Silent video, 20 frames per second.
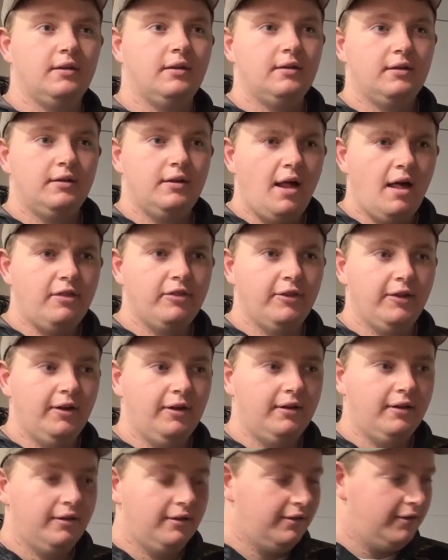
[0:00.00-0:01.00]
Nothing.
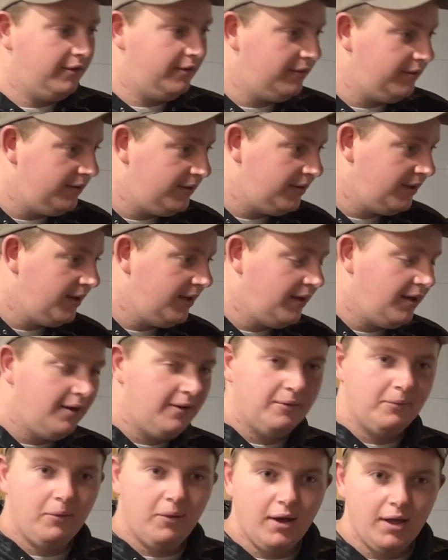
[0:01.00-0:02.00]

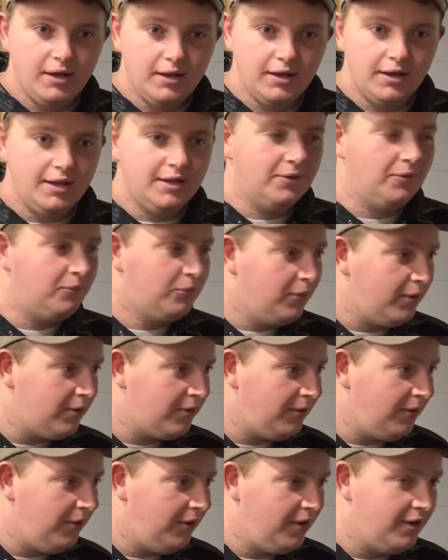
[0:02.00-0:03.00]
What in the
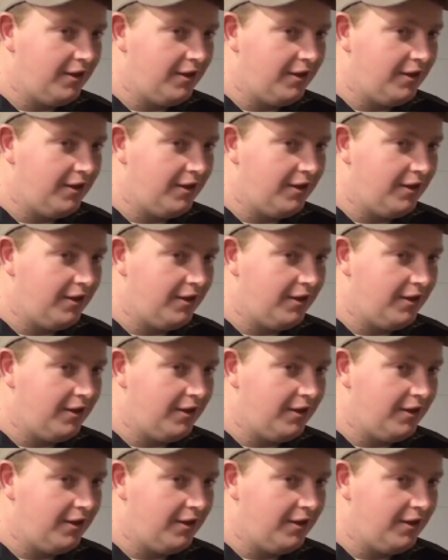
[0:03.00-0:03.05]
world?